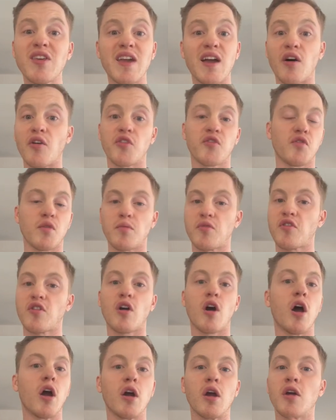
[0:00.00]
else, from
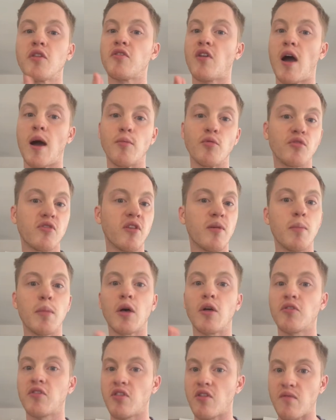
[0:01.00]
Saqqara to Abu
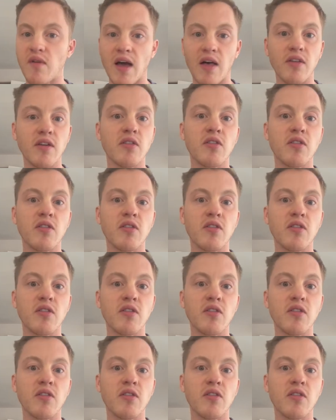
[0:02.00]
Simbel to the Valley of